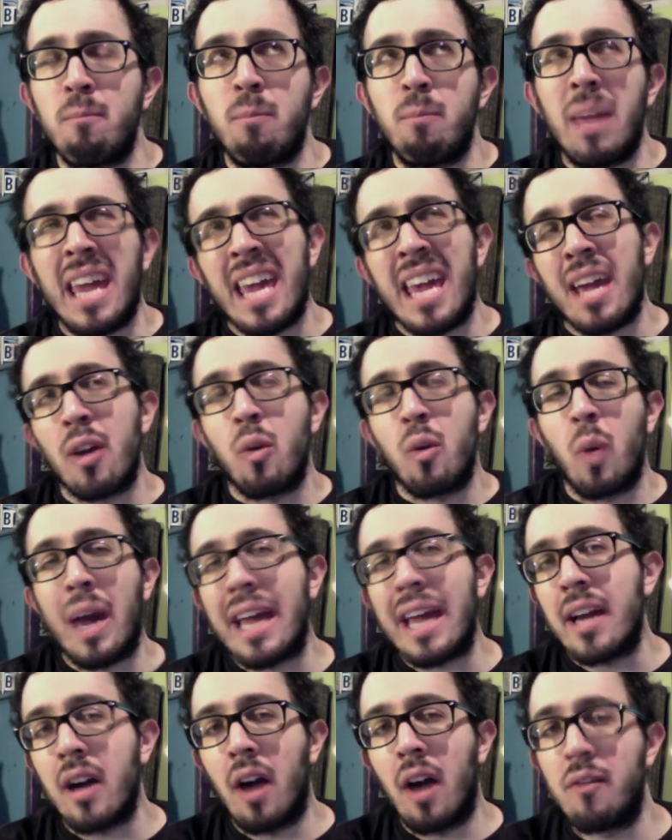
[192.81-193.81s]
being
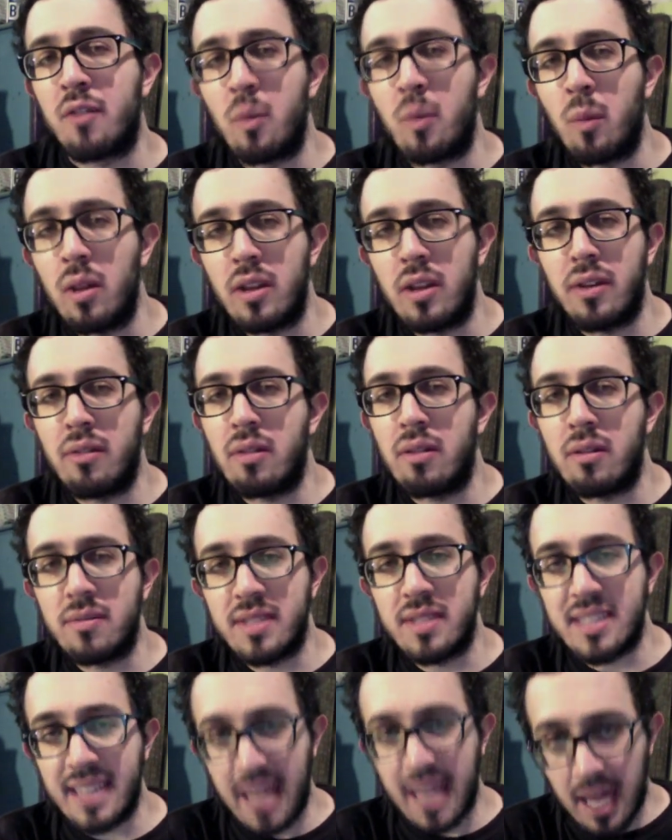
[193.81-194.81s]
quite comfortable in your
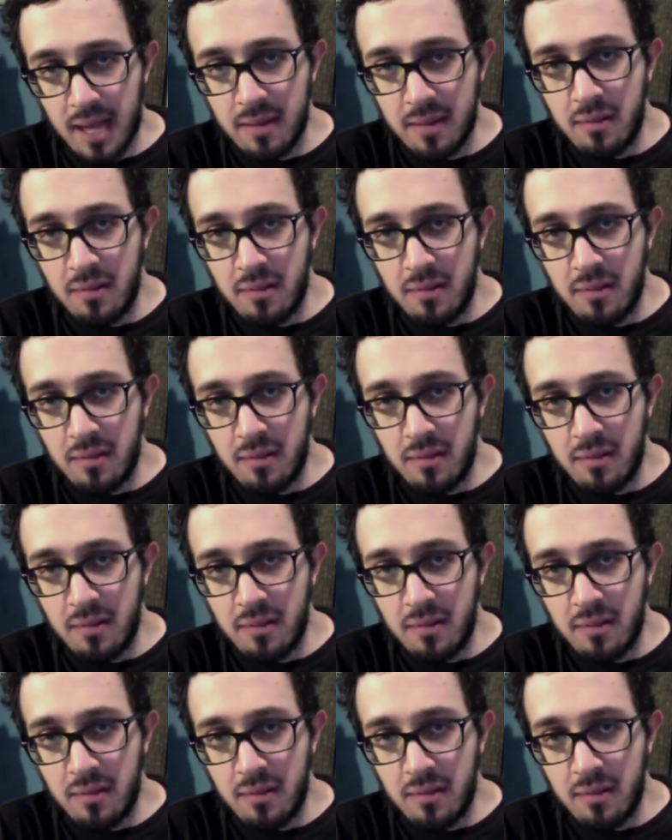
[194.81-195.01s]
own skin.